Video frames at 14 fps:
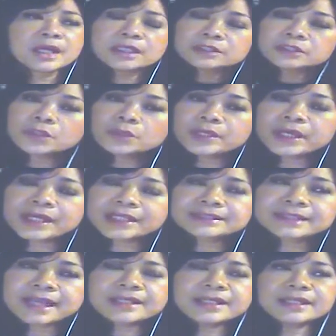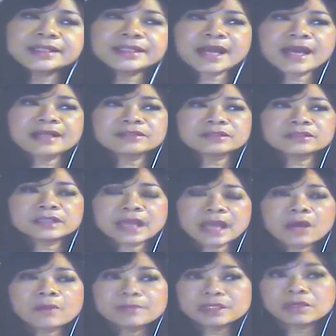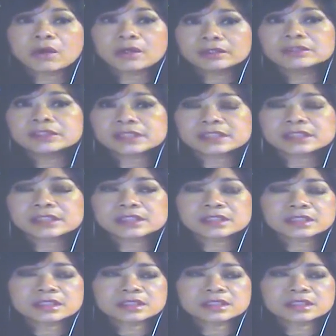Yeah. So we're extending that now beyond just